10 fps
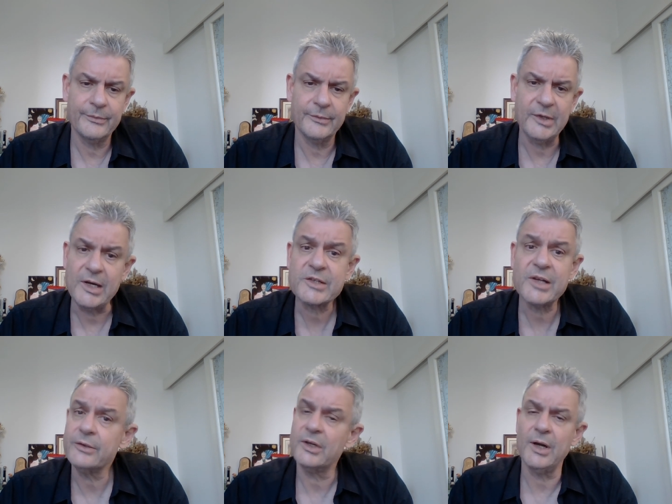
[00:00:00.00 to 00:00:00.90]
next
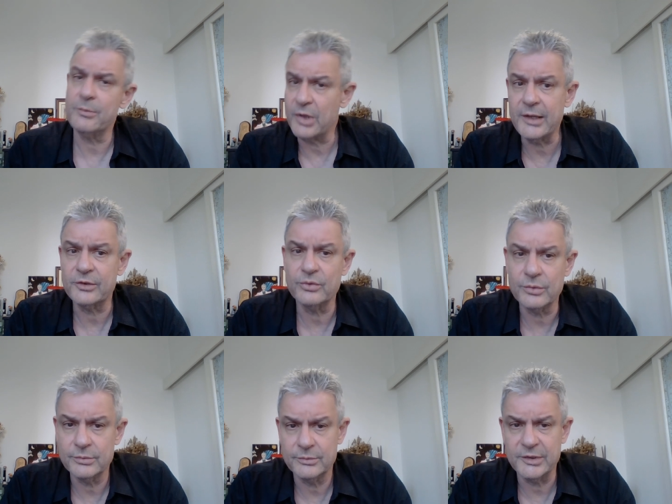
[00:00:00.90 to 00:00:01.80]
article I would like
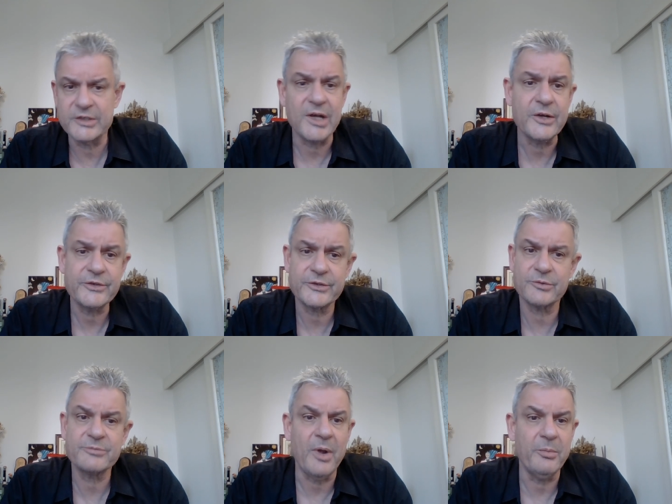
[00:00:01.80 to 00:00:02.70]
to discuss
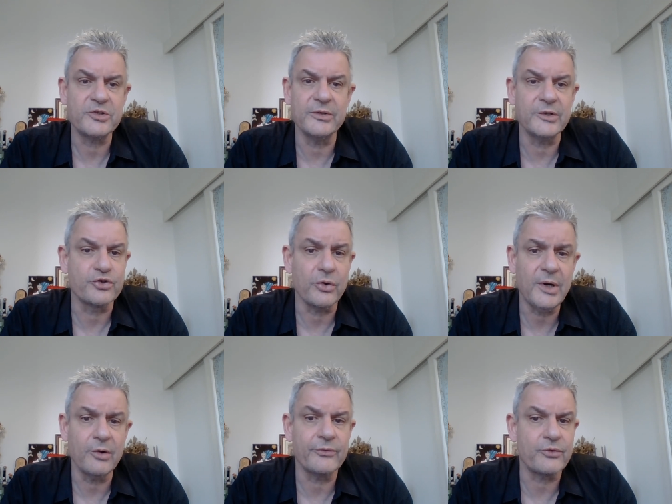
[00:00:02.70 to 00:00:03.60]
was published in the
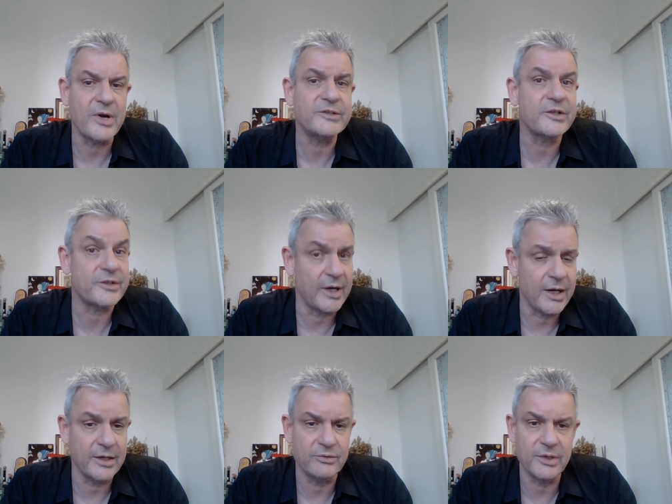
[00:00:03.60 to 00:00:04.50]
Journal of Forensic
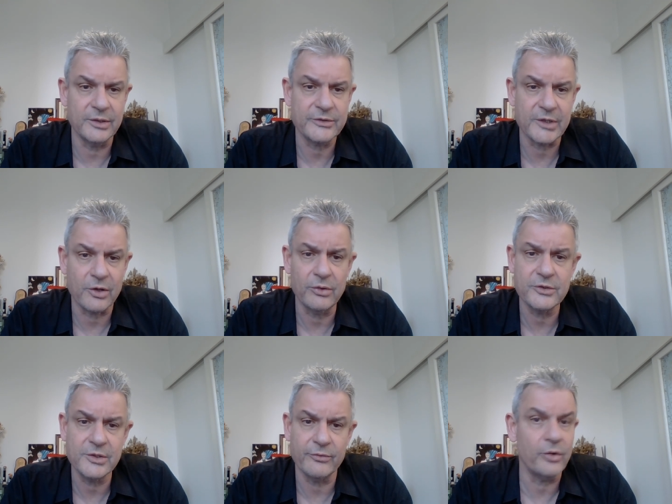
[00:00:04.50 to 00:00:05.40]
Psychiatry and
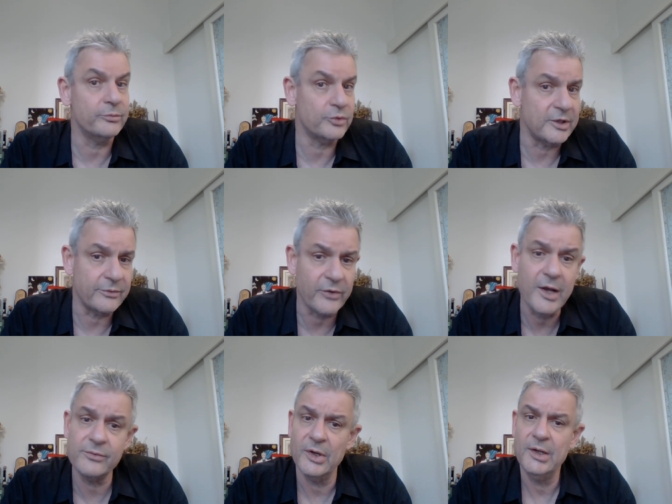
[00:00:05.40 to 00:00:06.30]
Psychology, Volume
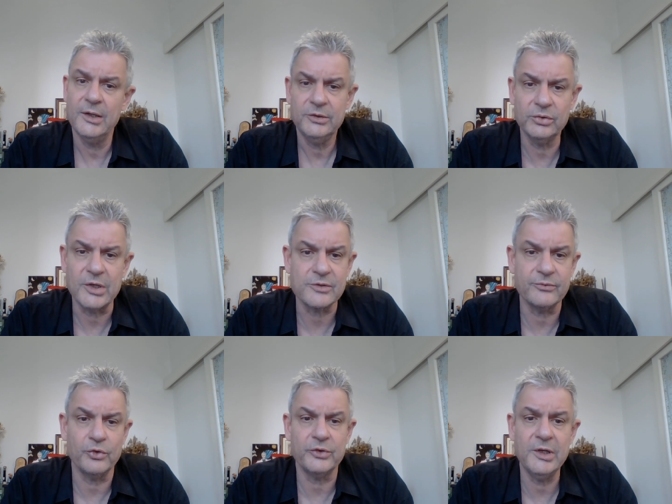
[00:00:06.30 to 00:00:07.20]
25,
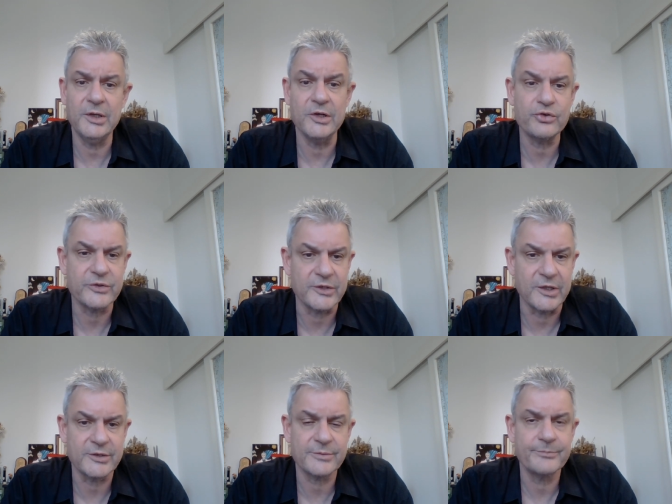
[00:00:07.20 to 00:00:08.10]
2014, Issue
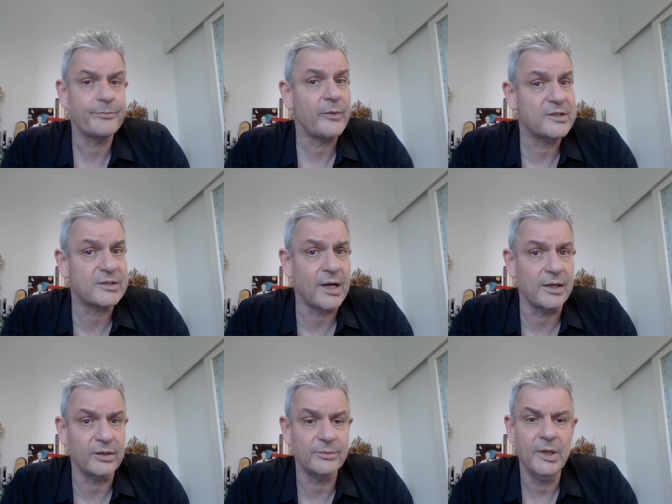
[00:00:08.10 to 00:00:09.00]
6. It's
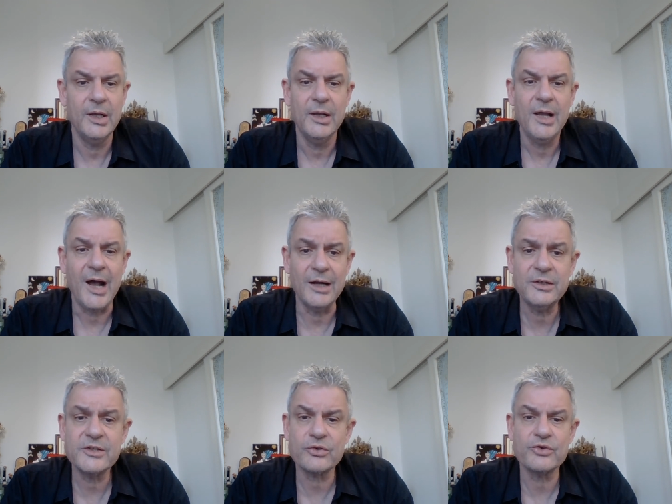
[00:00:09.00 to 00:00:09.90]
titled,
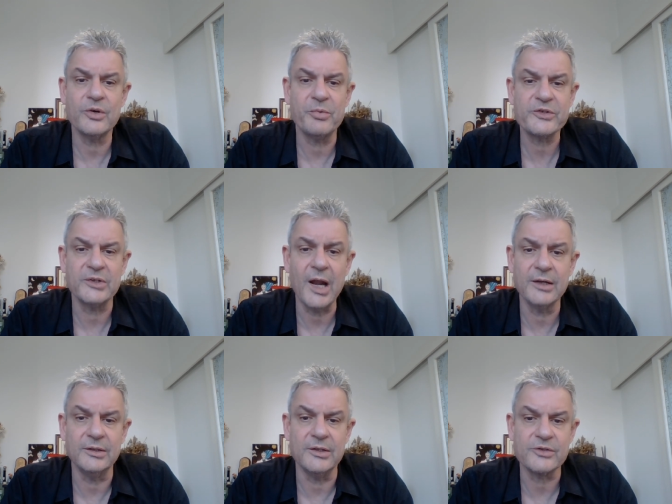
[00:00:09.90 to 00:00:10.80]
Antisocial
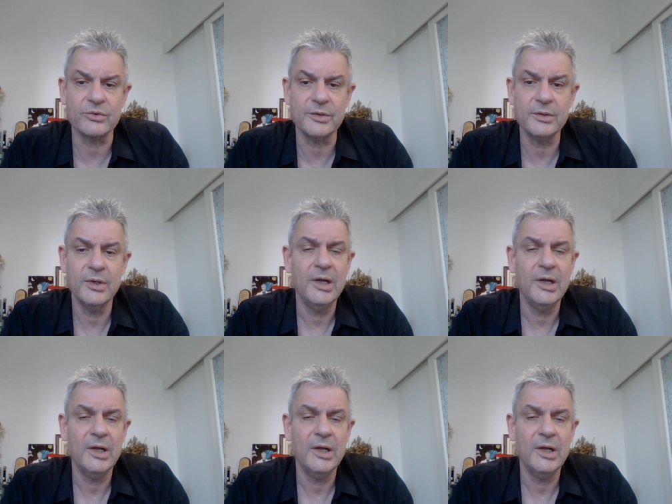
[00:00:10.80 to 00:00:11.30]
Personality Disorder,